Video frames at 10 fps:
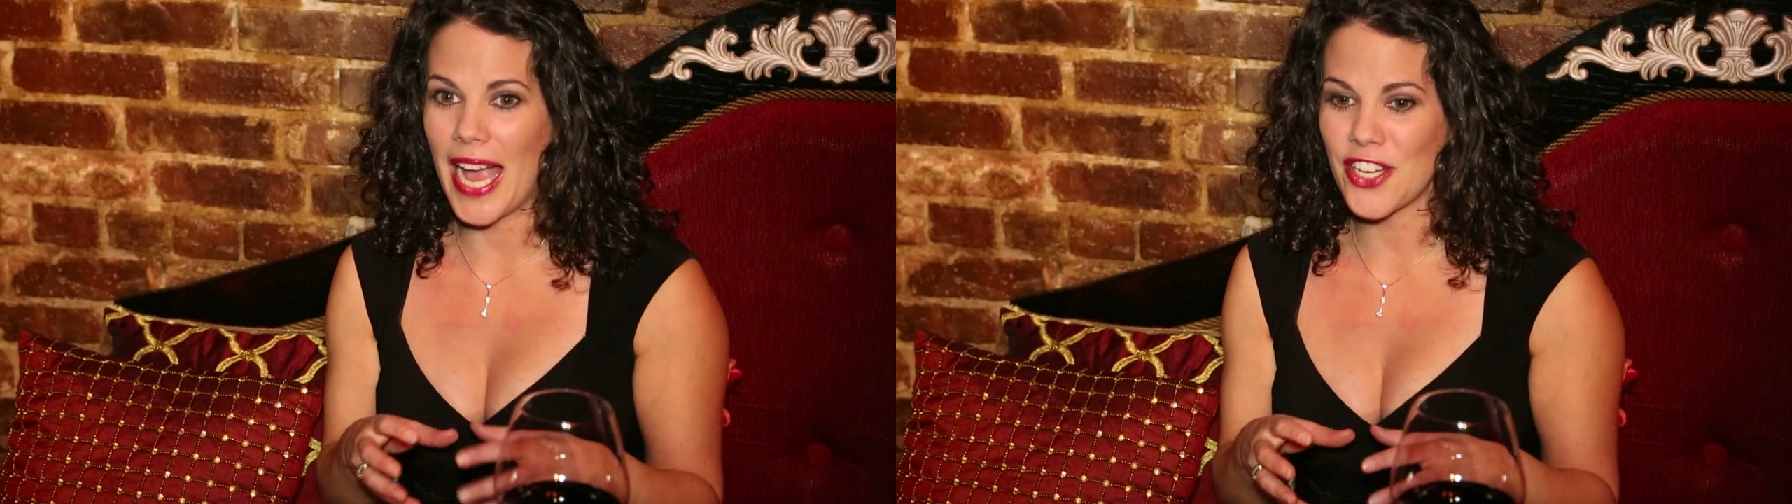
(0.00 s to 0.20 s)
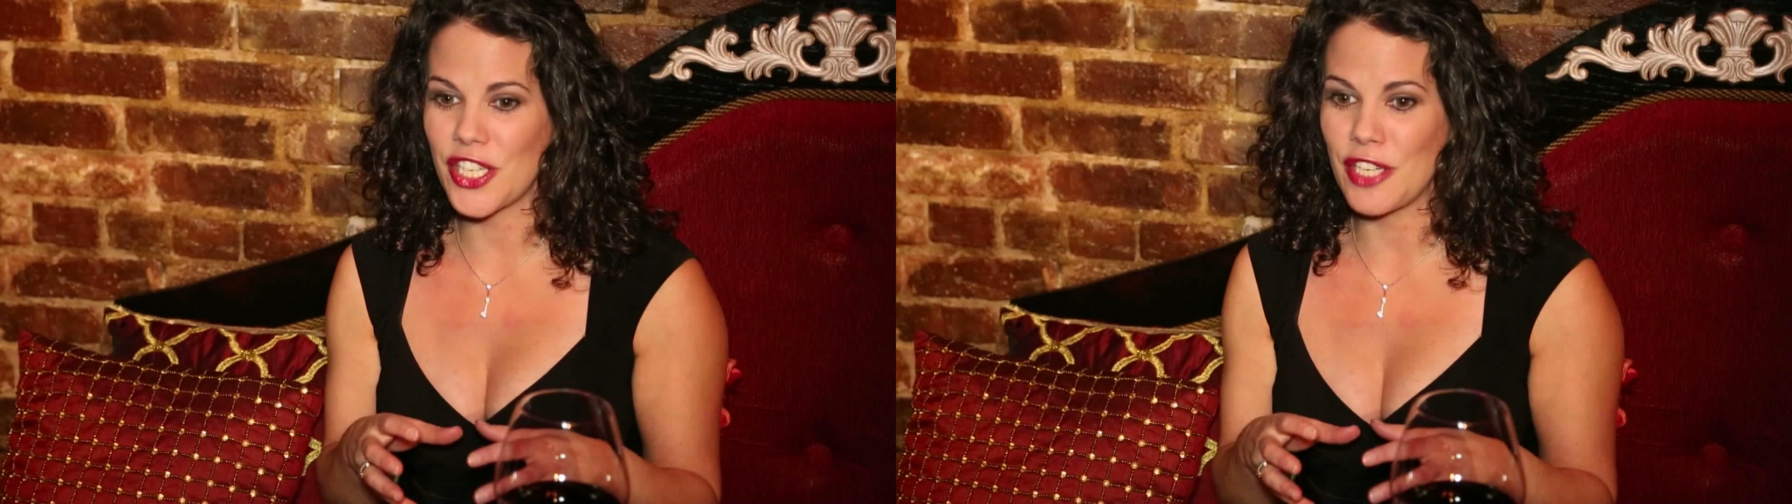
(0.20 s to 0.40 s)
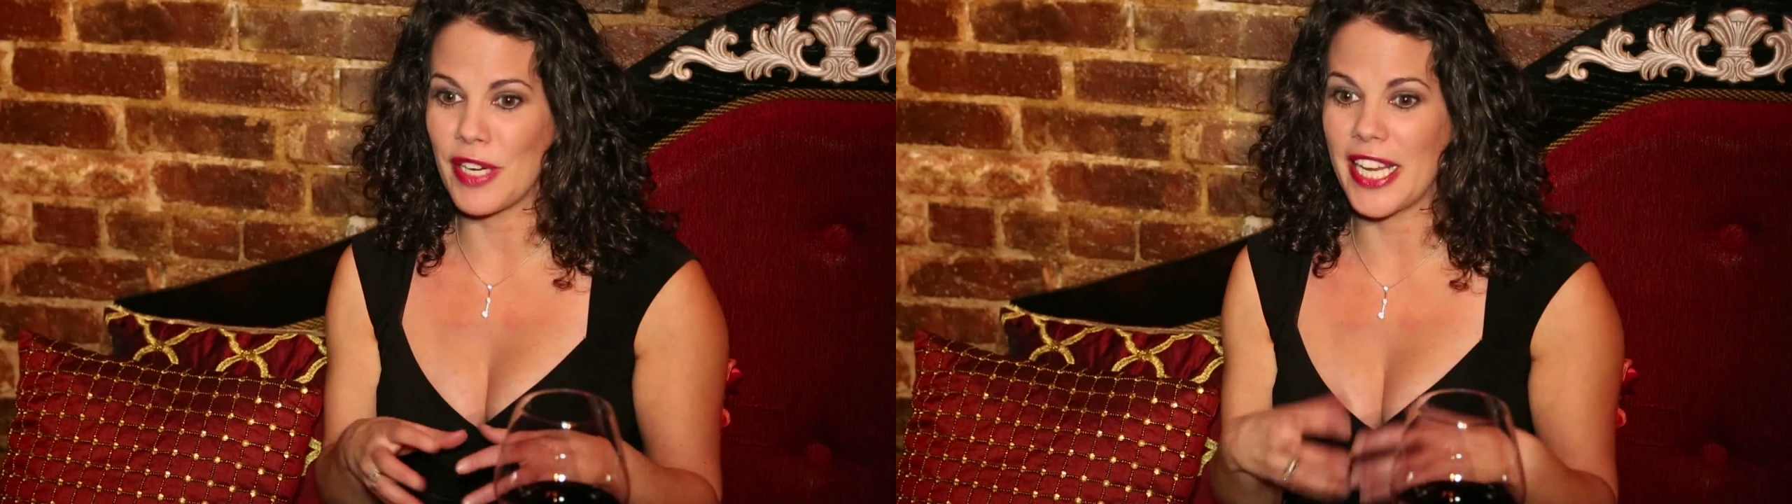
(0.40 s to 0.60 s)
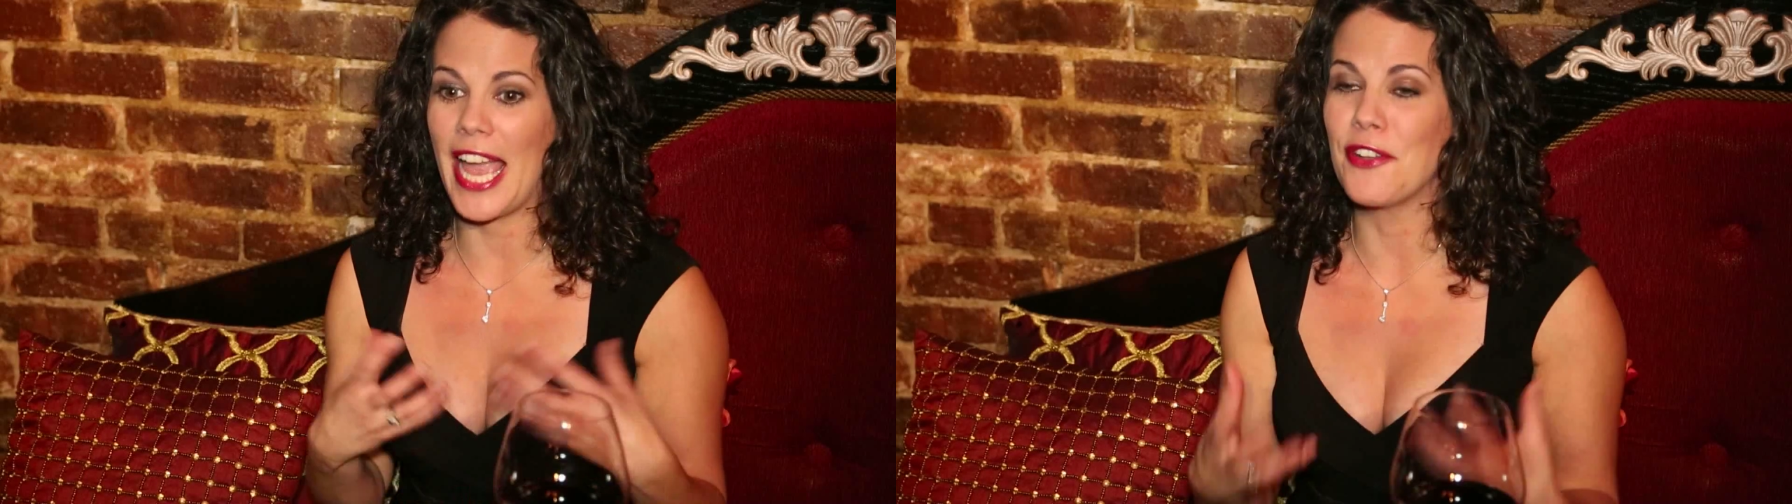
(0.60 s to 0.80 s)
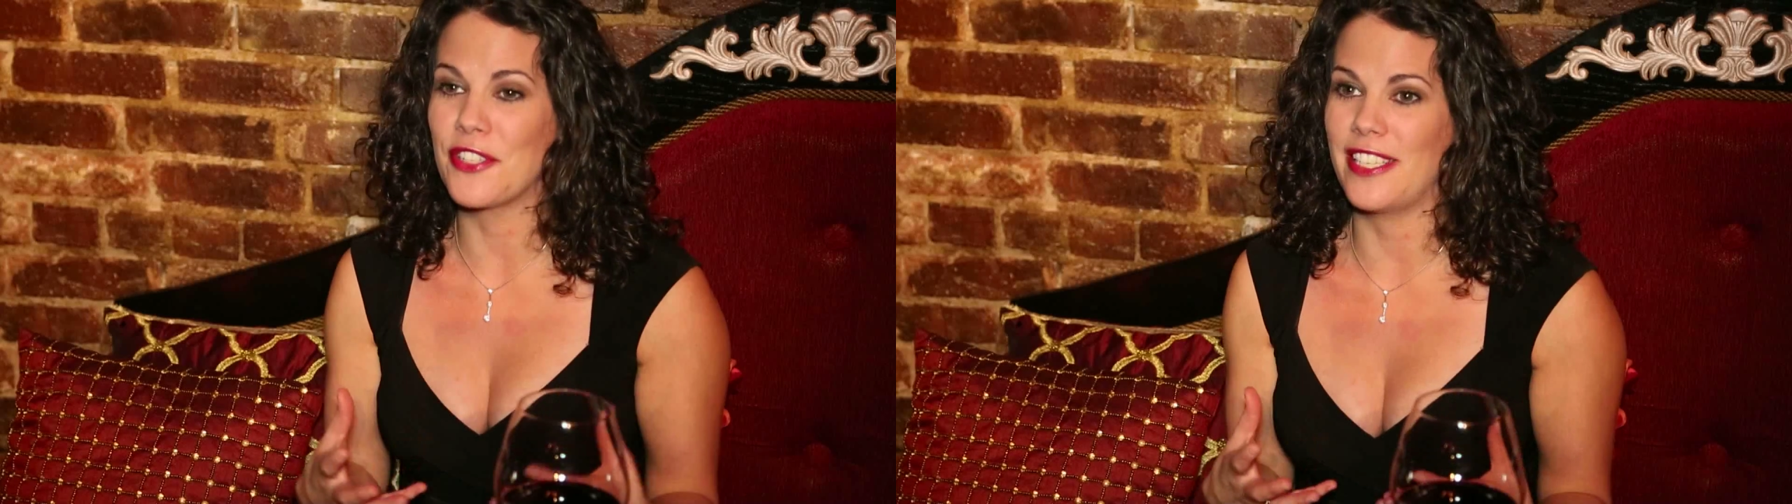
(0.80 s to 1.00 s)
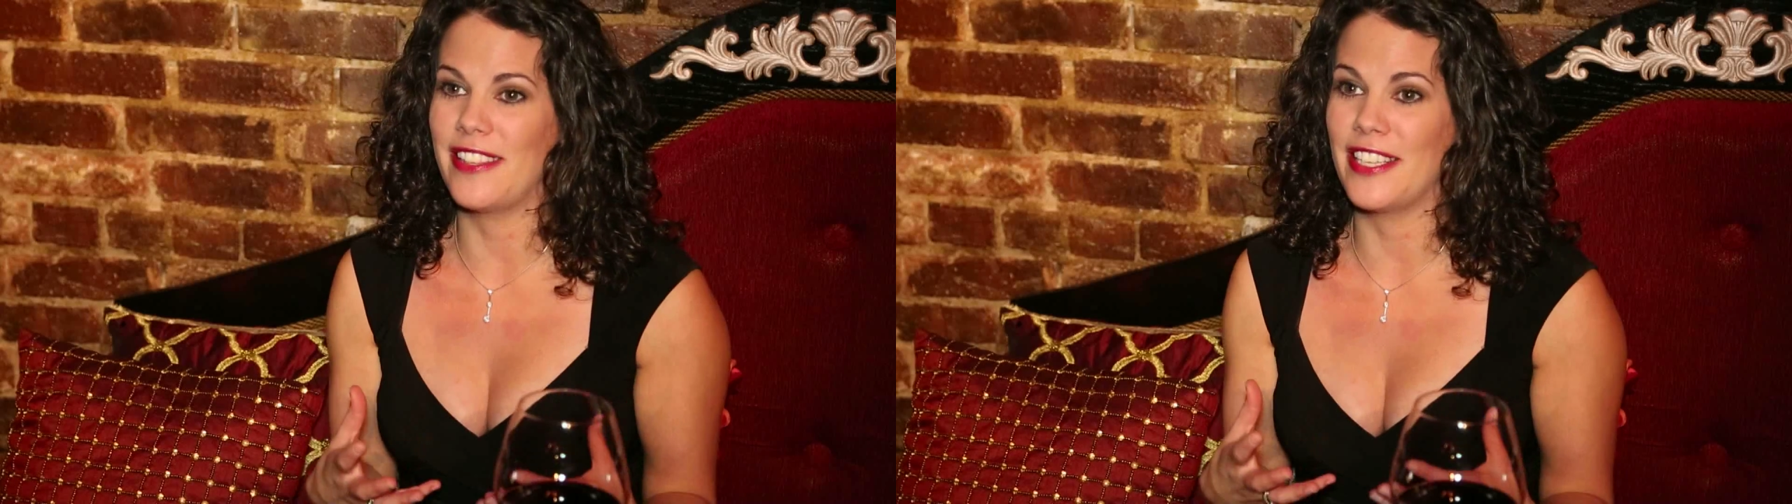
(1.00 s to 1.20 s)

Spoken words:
actually recounted